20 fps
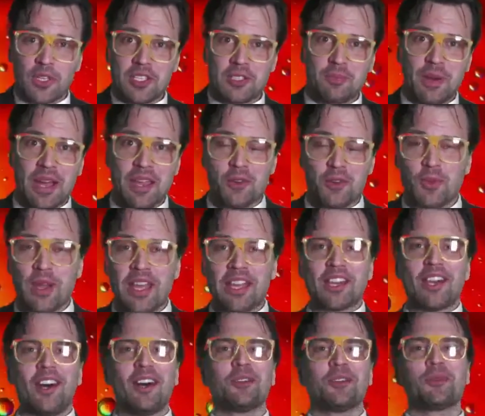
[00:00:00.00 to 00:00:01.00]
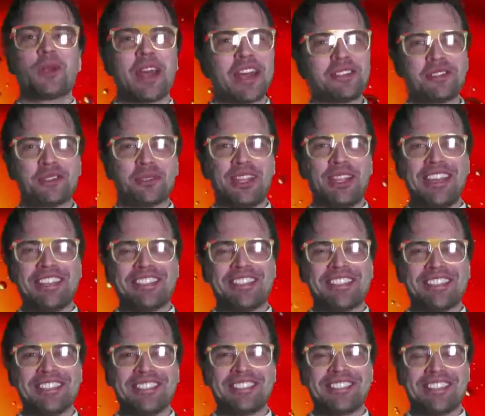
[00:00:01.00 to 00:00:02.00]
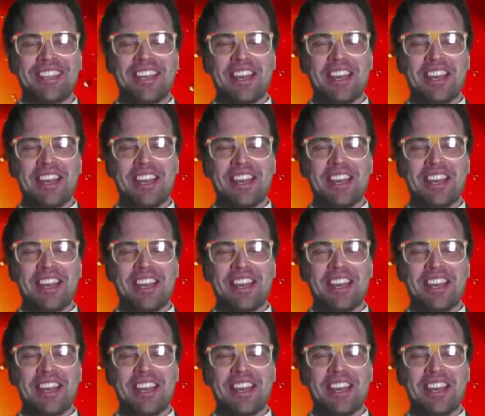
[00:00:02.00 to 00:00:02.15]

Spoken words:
By the way, congratulations!